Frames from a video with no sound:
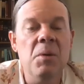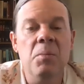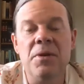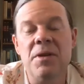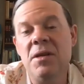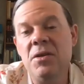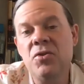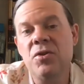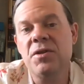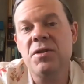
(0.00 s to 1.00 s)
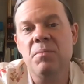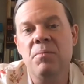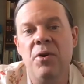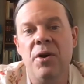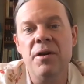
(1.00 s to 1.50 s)
But the interesting
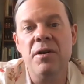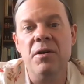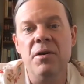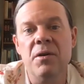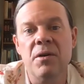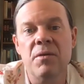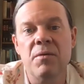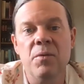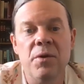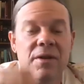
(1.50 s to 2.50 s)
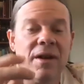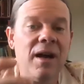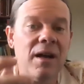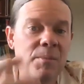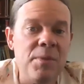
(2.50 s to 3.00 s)
part here with
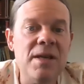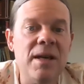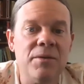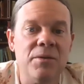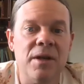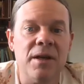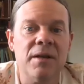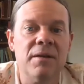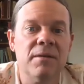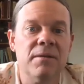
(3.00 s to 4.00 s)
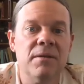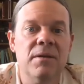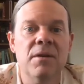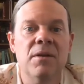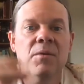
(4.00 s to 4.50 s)
Al Pi Adonai,
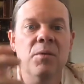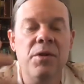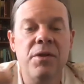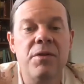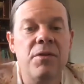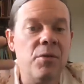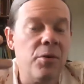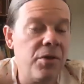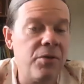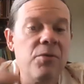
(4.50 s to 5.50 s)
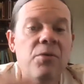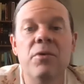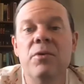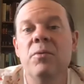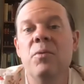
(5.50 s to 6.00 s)
with or through
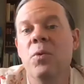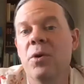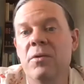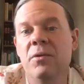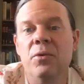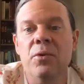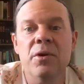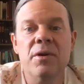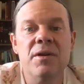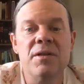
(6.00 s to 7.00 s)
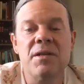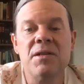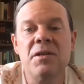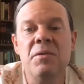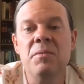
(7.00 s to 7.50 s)
the word of the Lord is that
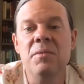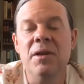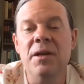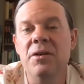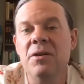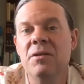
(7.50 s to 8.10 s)
some later